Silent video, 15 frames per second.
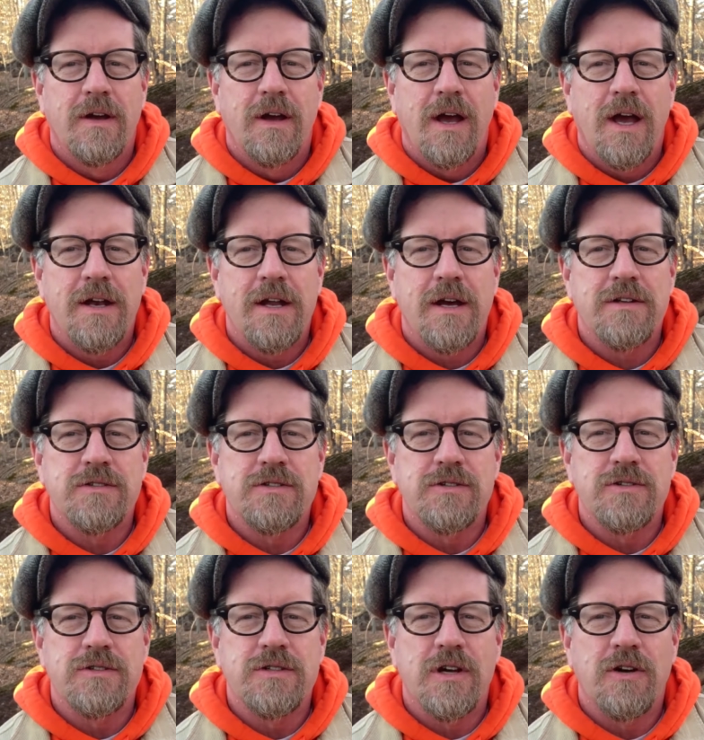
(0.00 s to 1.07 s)
And ask
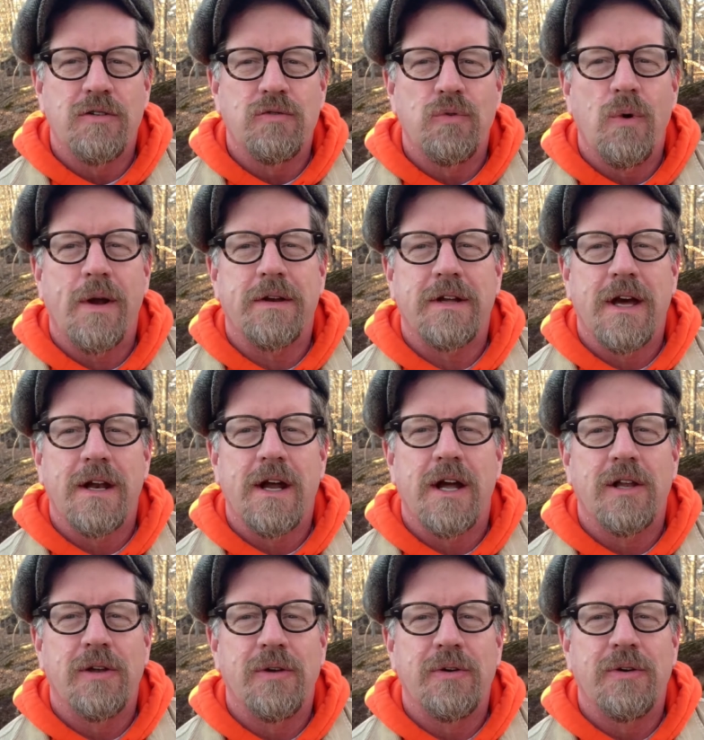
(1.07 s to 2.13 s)
yourself, what can I
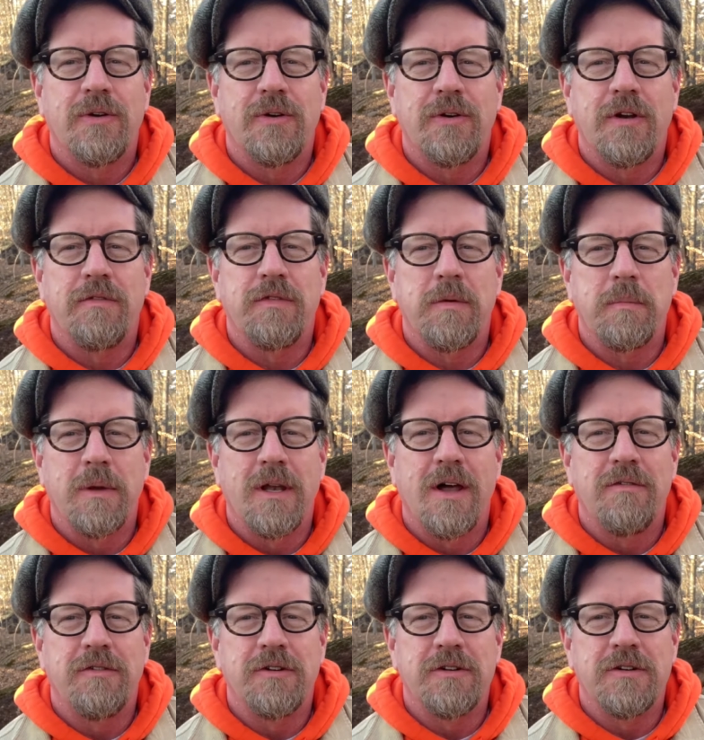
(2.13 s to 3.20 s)
learn of the
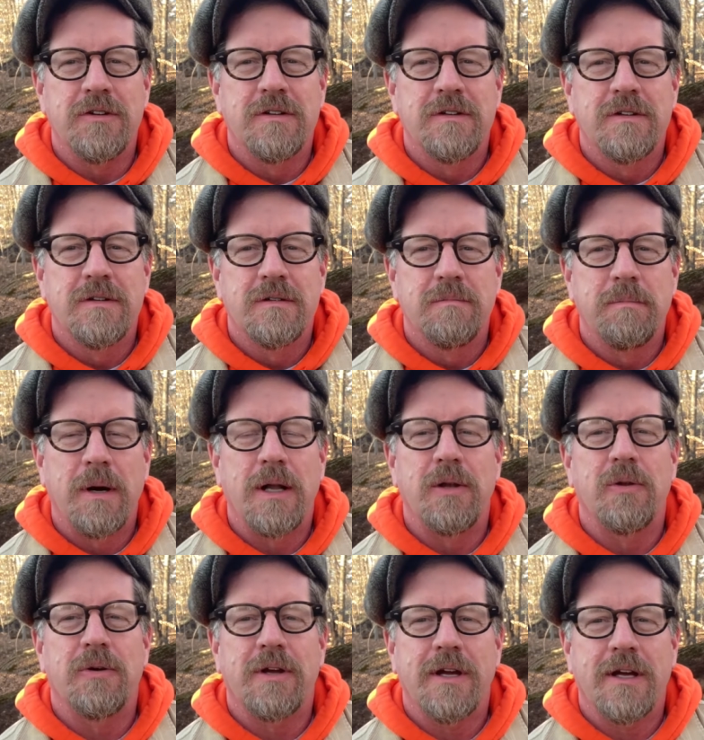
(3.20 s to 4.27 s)
beloved by
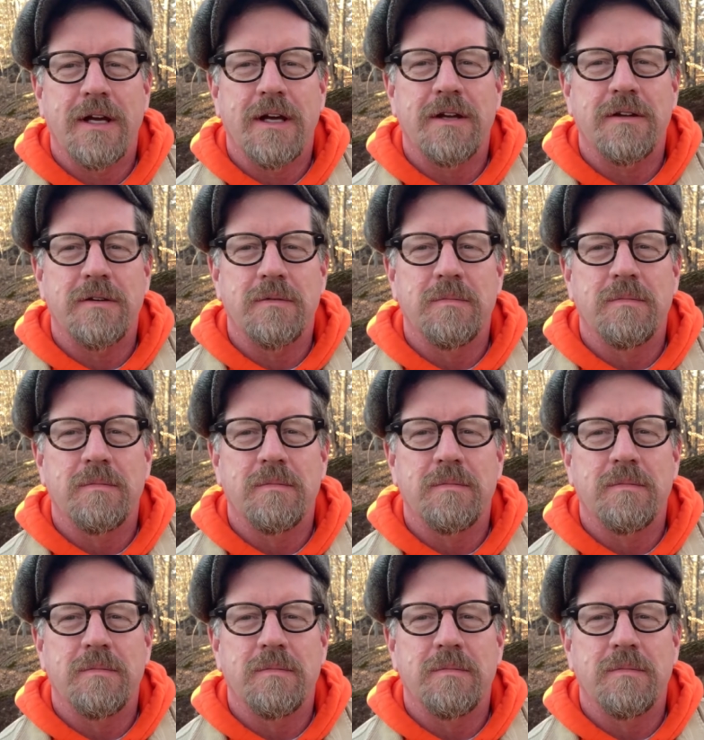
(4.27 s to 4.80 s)
looking at him?